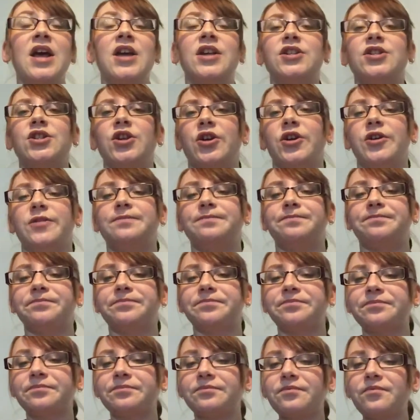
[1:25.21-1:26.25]
So
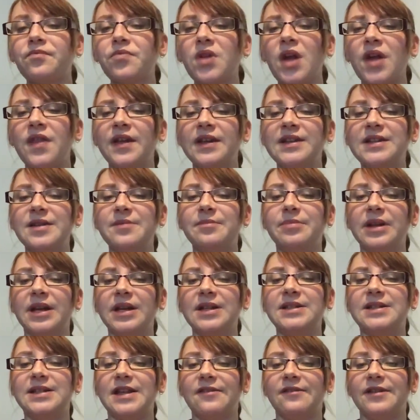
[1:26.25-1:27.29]
they did
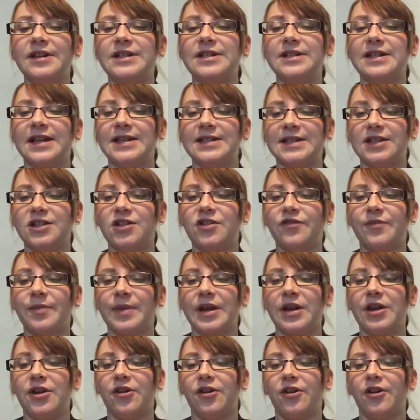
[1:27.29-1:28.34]
bloods, they sent off
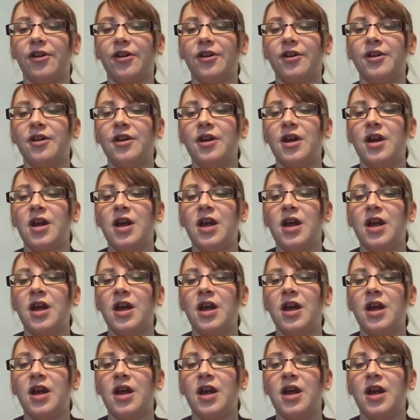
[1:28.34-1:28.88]
my urine,